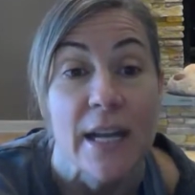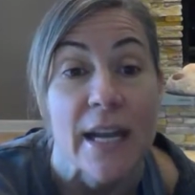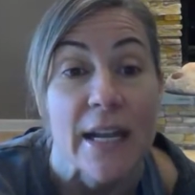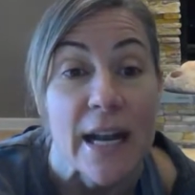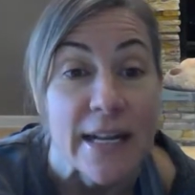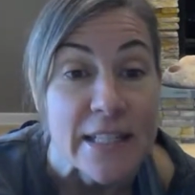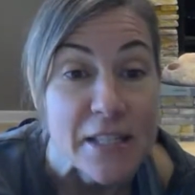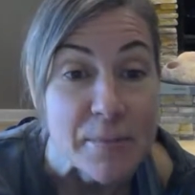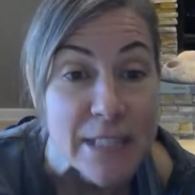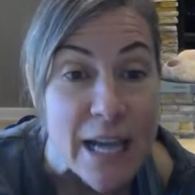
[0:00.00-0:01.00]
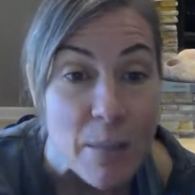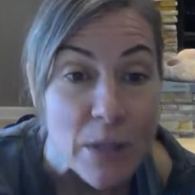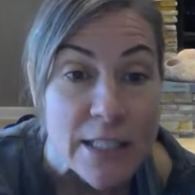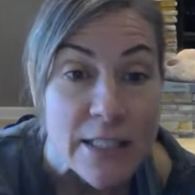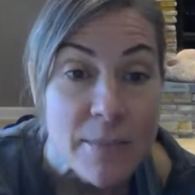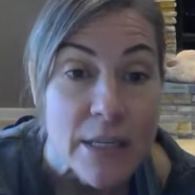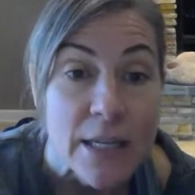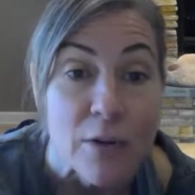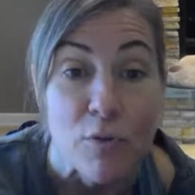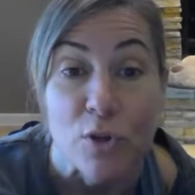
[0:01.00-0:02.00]
It heightens metabolism.
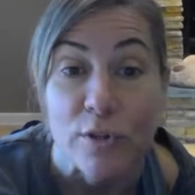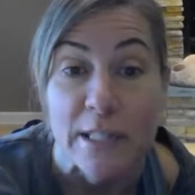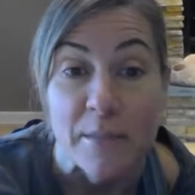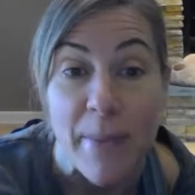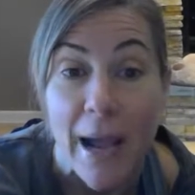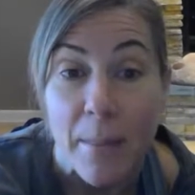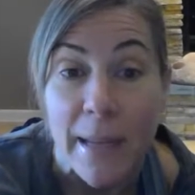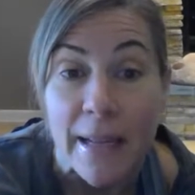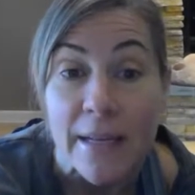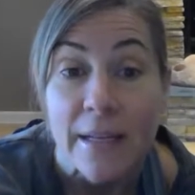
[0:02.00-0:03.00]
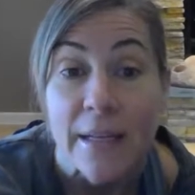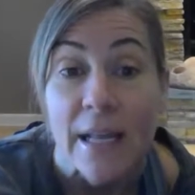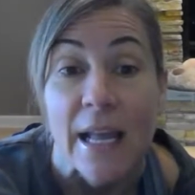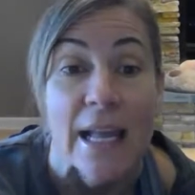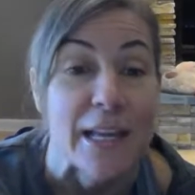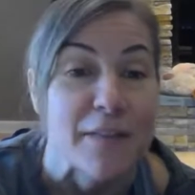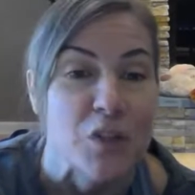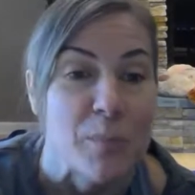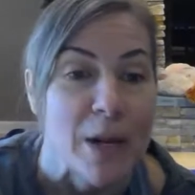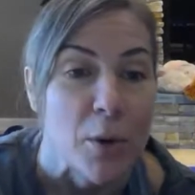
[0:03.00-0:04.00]
It reduces back pain. It gives
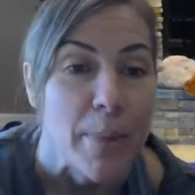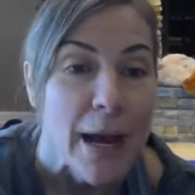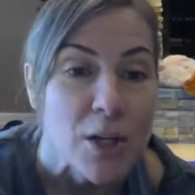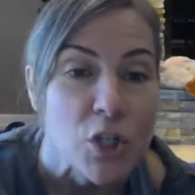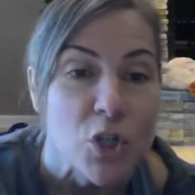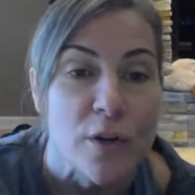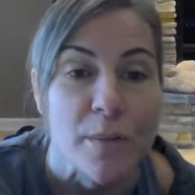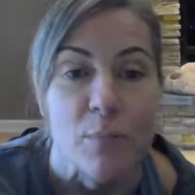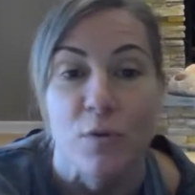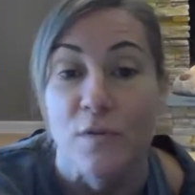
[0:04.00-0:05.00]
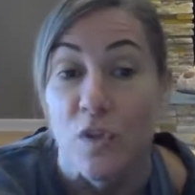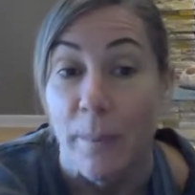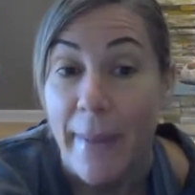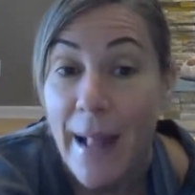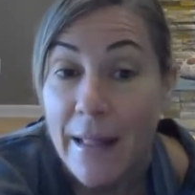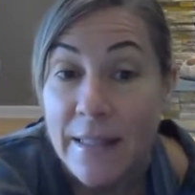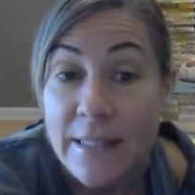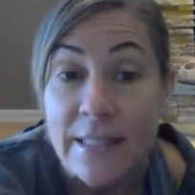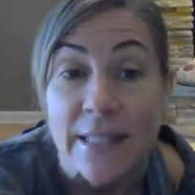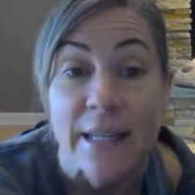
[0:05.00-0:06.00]
you better posture. It improves your
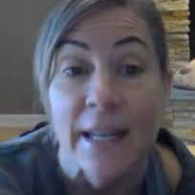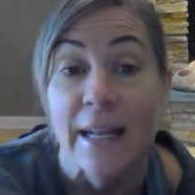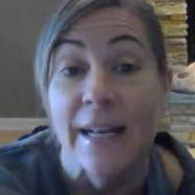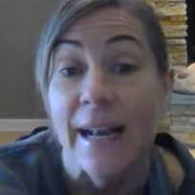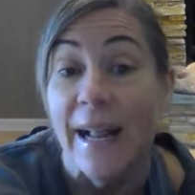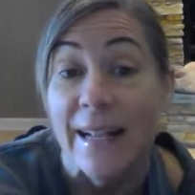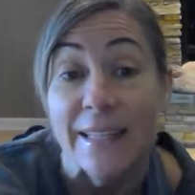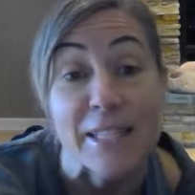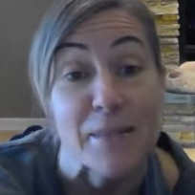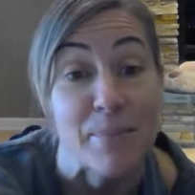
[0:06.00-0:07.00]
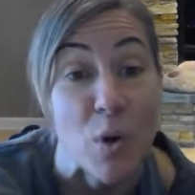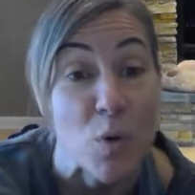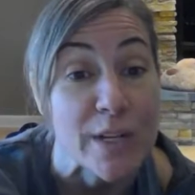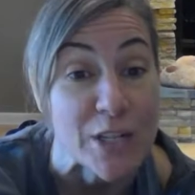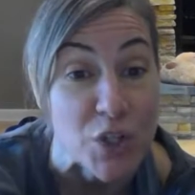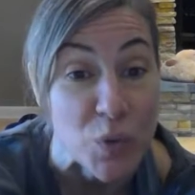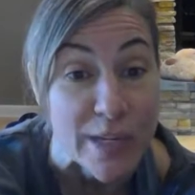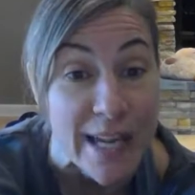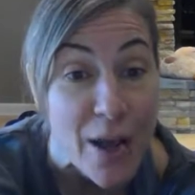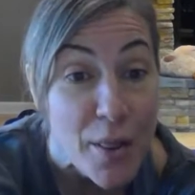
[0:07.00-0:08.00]
balance. It enhances bone and
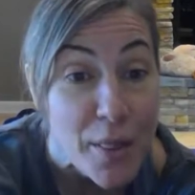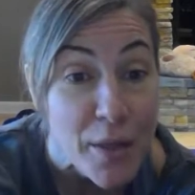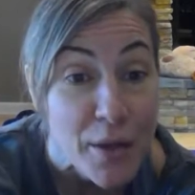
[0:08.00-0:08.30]
joint health.